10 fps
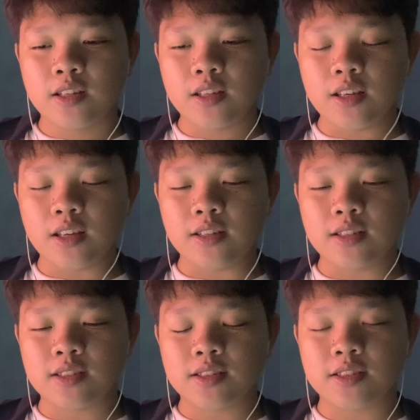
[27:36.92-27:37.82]

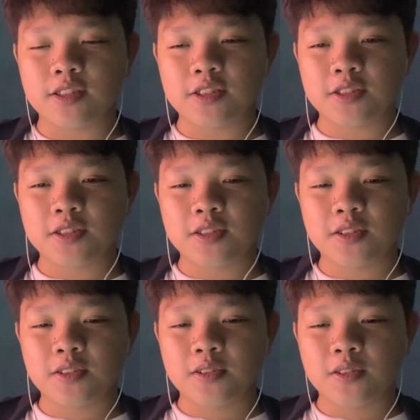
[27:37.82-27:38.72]
is
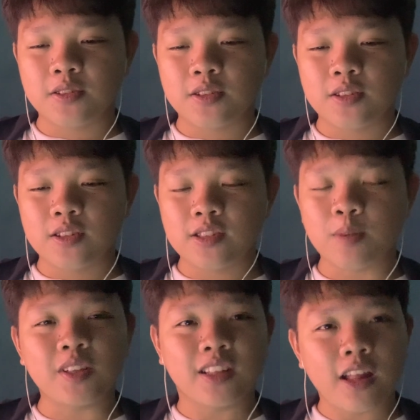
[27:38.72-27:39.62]

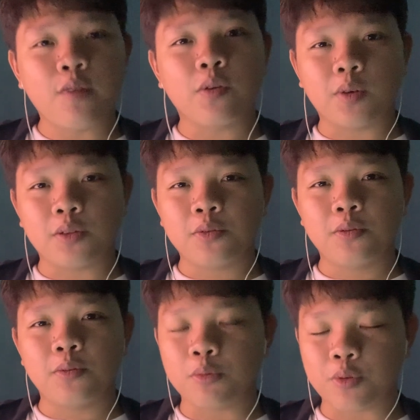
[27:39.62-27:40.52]
something that everyone
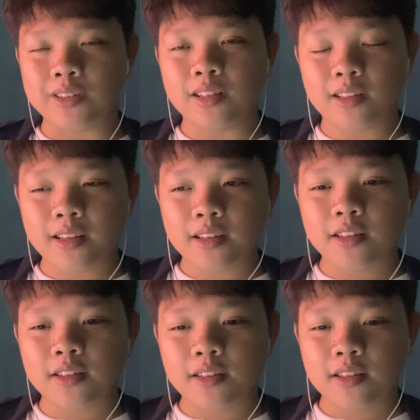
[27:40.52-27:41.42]
will really
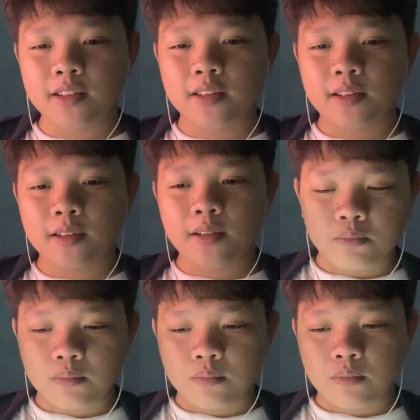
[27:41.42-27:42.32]
like.
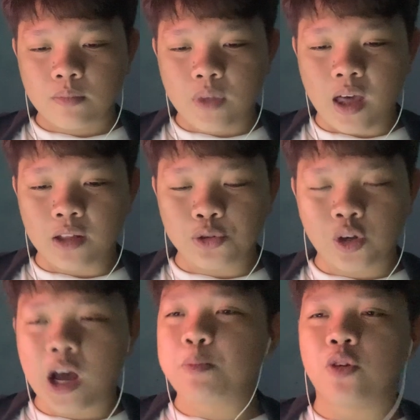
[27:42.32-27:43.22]
And to
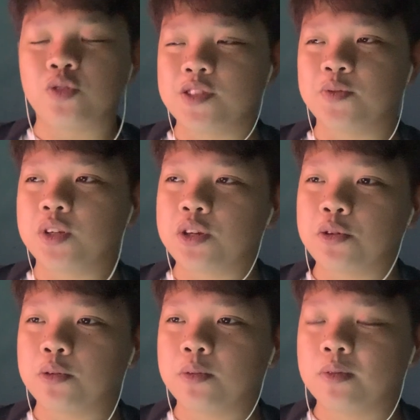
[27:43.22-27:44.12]
cap off this
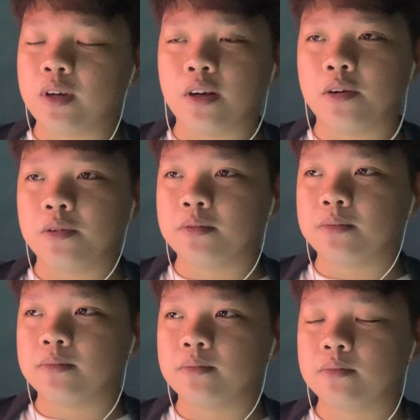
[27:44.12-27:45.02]
video, I
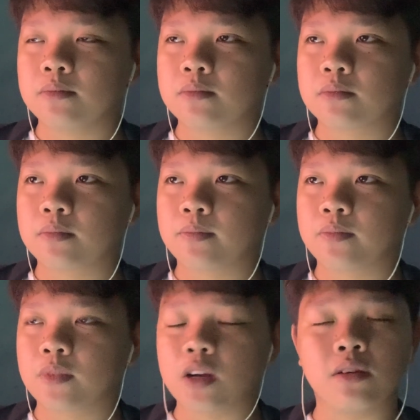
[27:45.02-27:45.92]

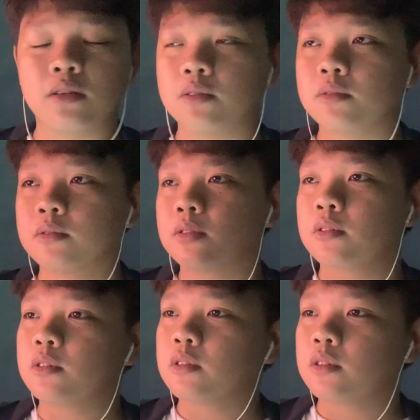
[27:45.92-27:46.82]
don't know,
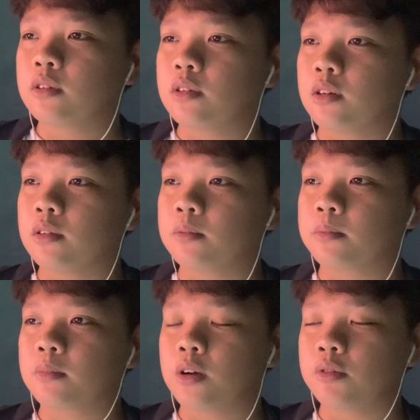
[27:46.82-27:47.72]

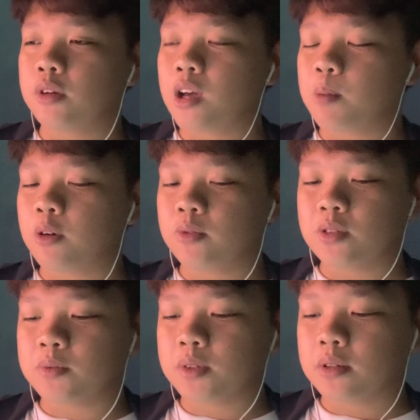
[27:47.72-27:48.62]
how do I cap off this
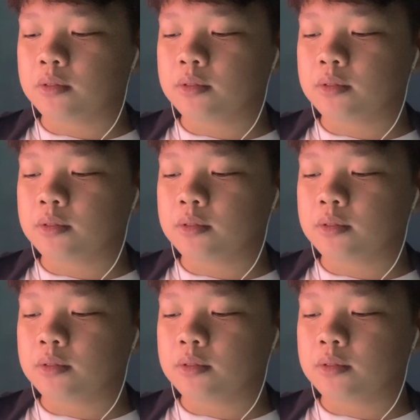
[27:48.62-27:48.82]
video?